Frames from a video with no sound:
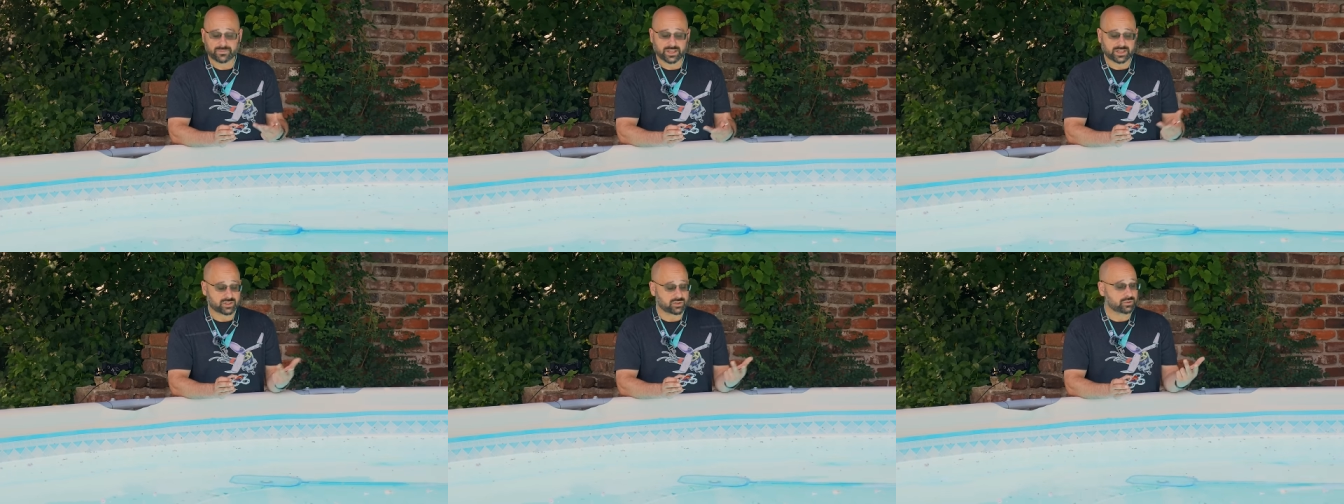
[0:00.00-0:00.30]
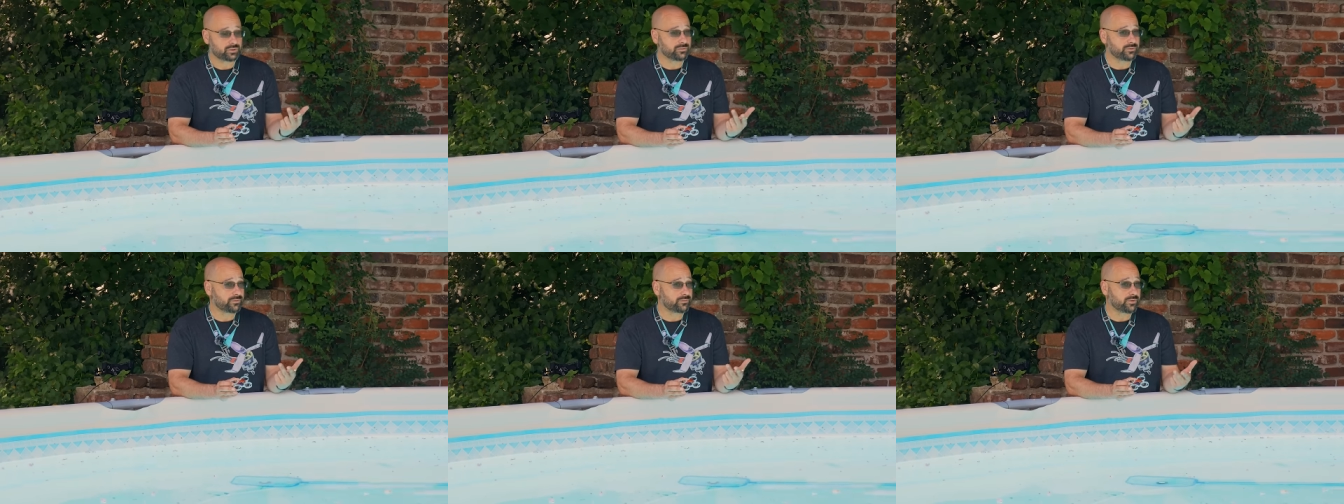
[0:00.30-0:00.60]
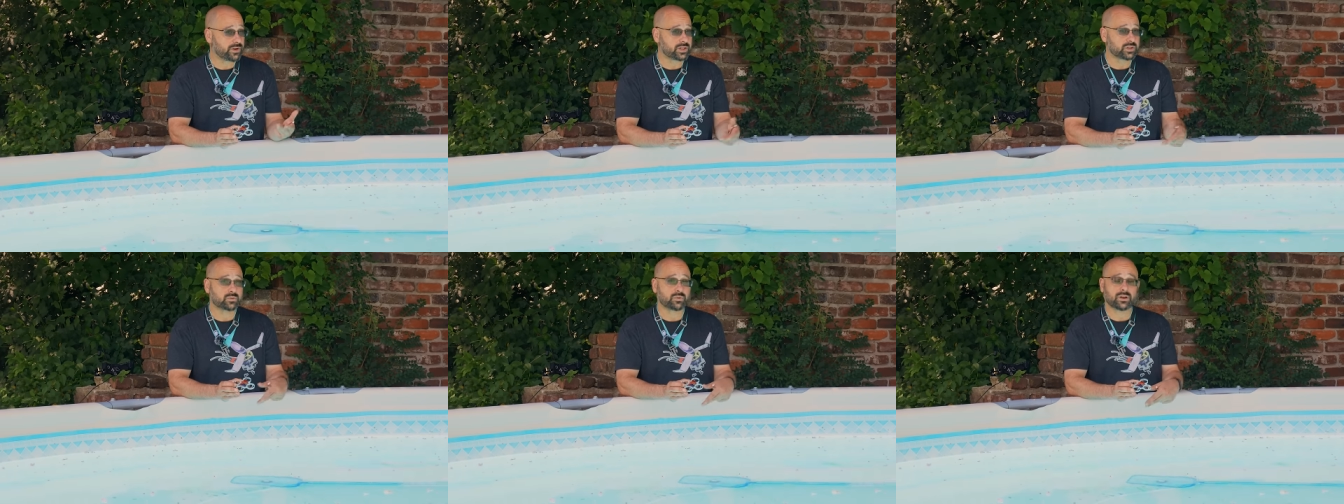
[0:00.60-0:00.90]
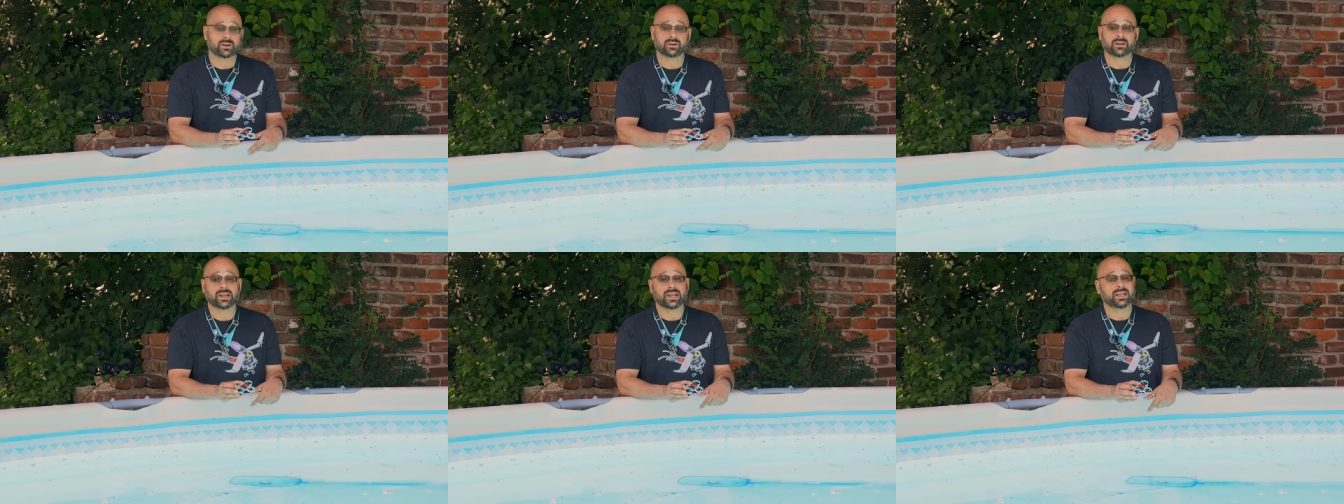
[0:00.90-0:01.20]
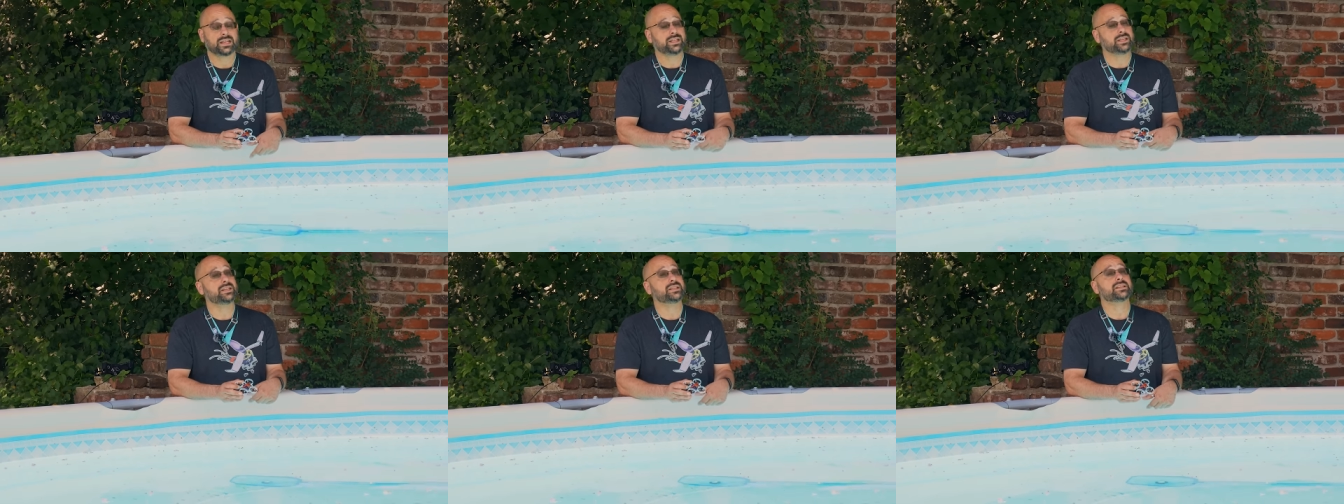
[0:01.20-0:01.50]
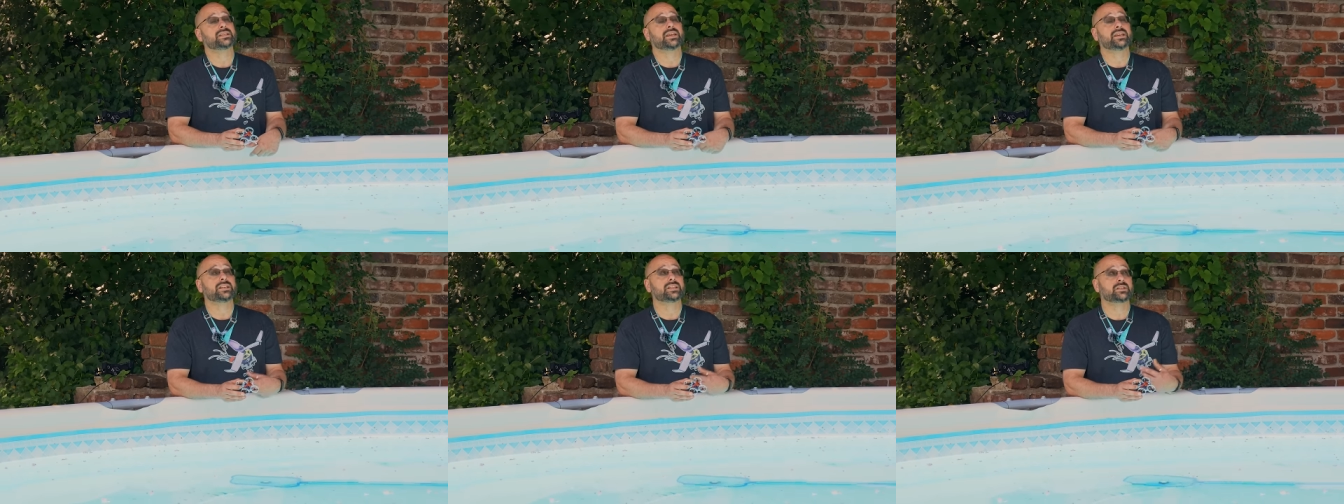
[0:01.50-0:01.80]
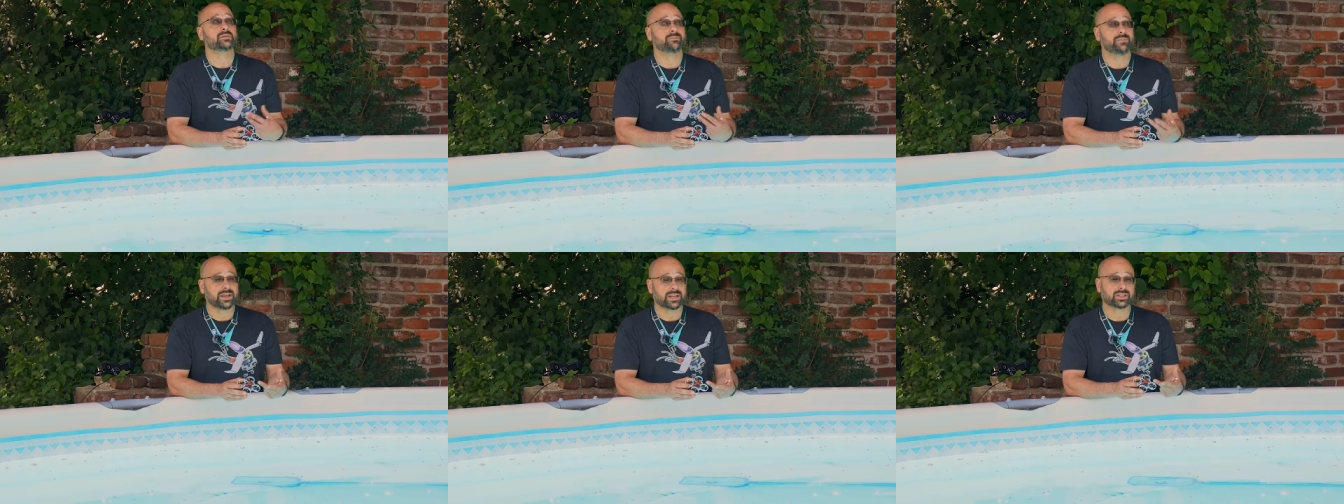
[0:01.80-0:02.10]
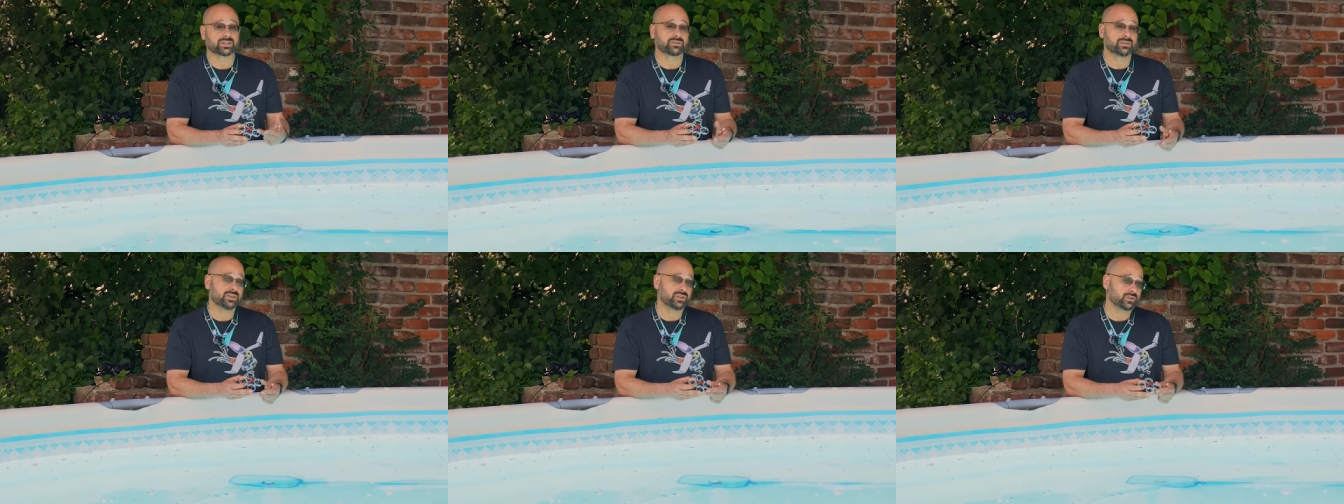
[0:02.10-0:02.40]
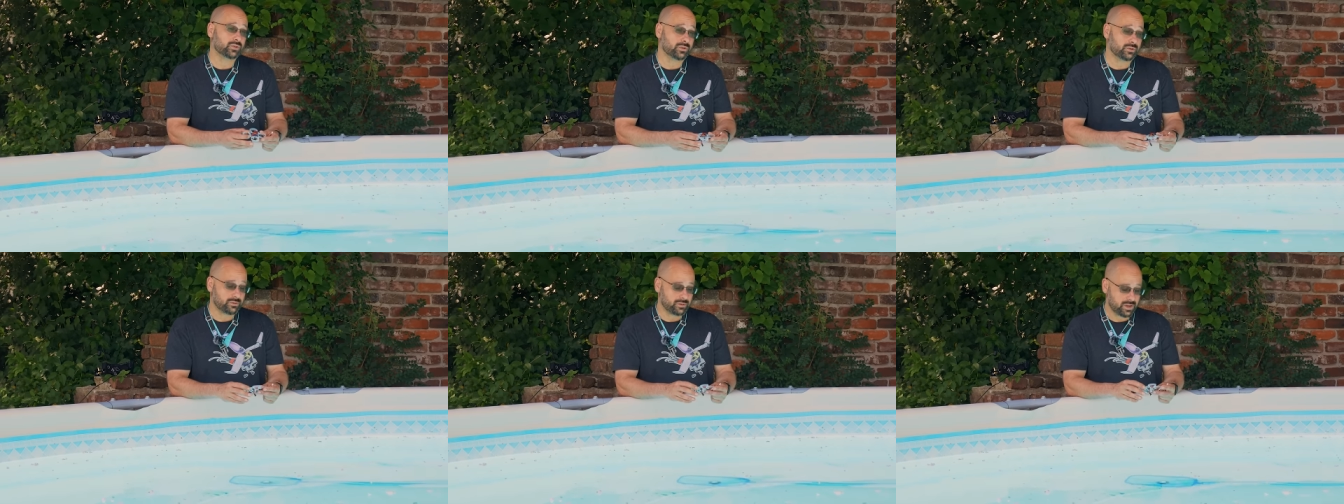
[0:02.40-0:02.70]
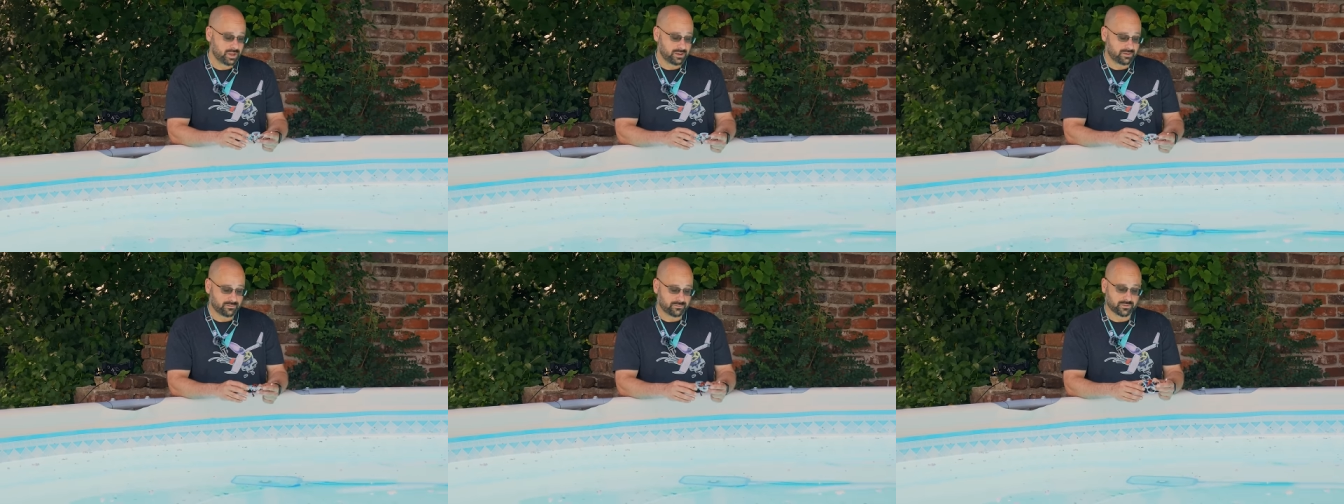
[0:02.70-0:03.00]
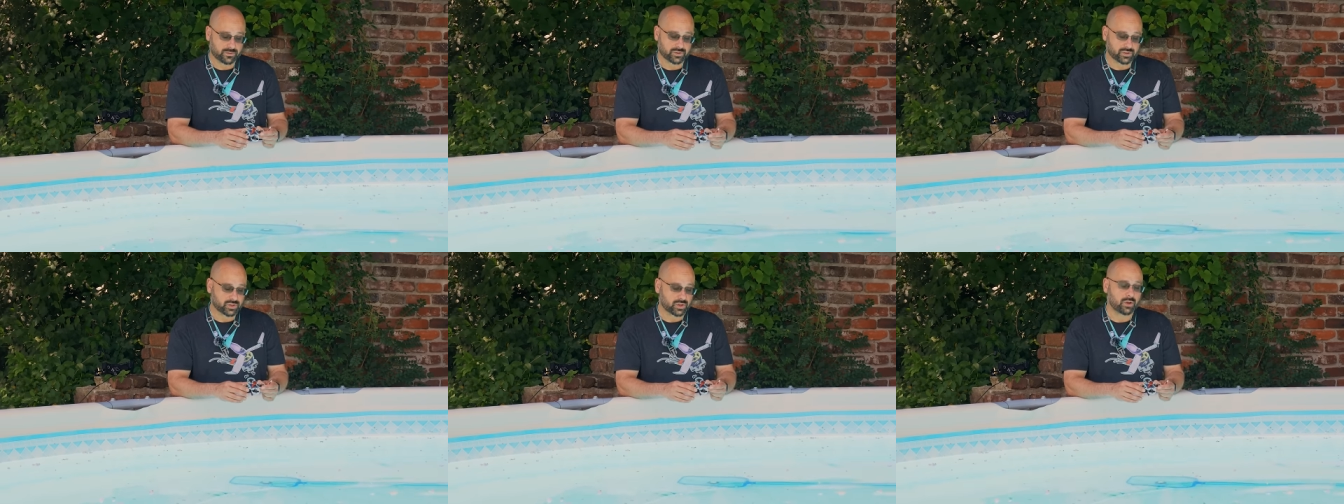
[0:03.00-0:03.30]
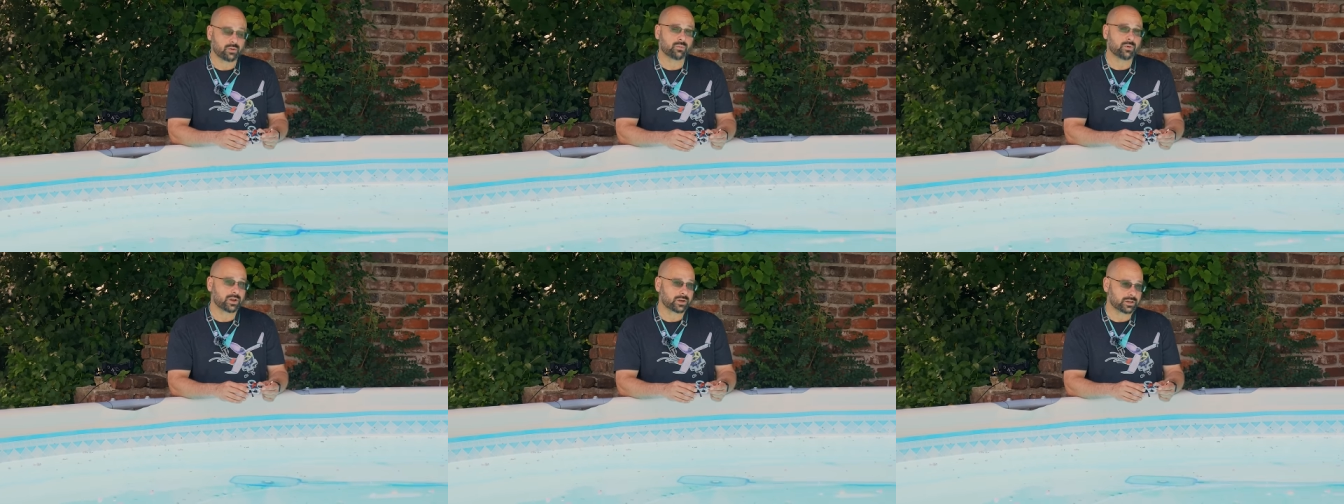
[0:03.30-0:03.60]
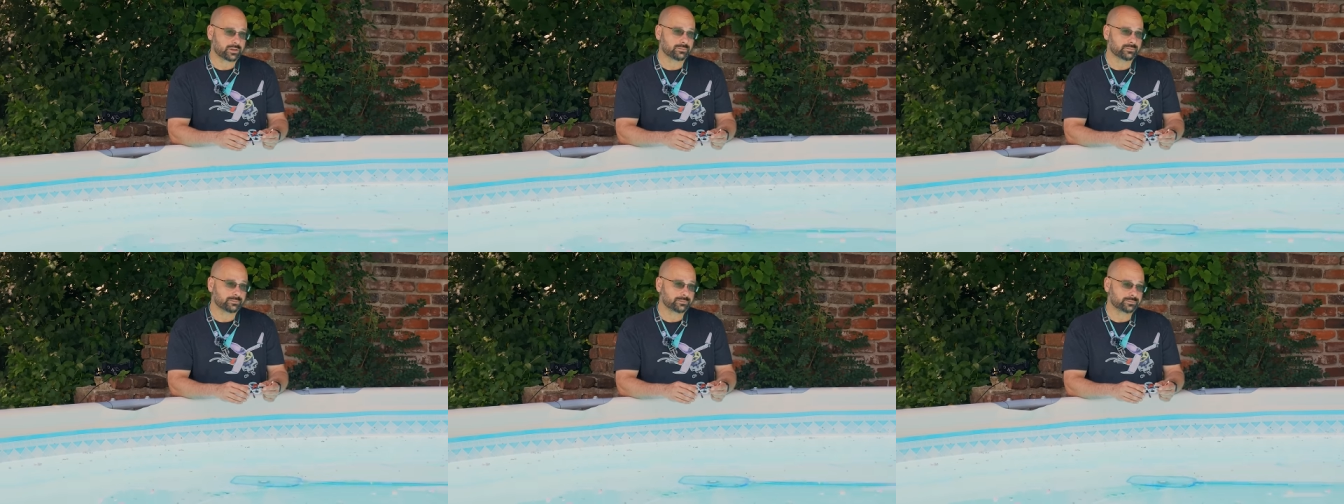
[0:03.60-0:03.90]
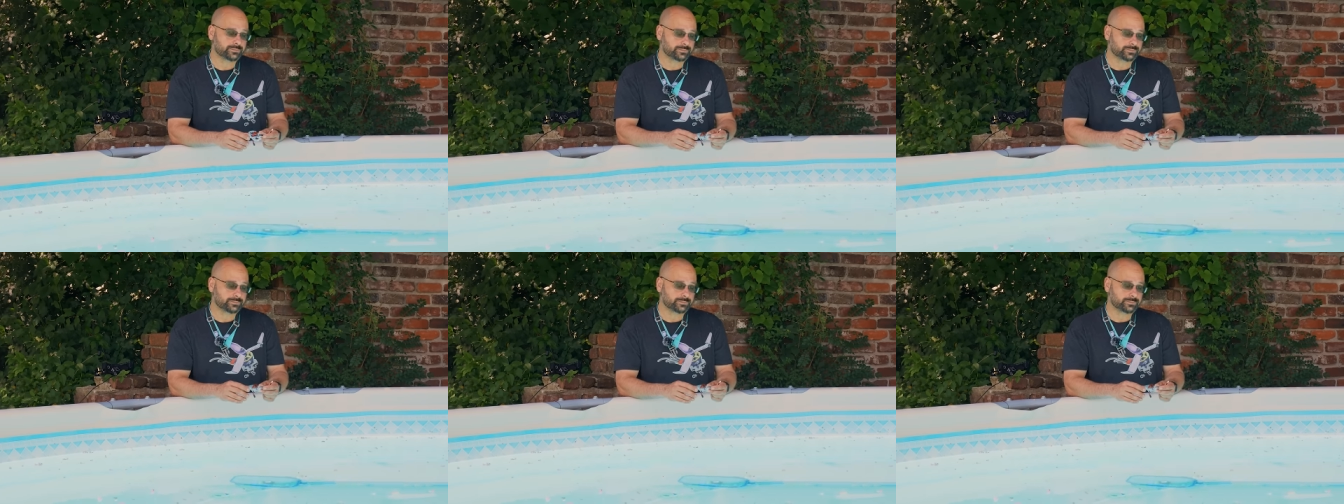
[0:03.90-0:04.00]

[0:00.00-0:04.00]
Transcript: That's true for fresh water, and it is especially true for salt water.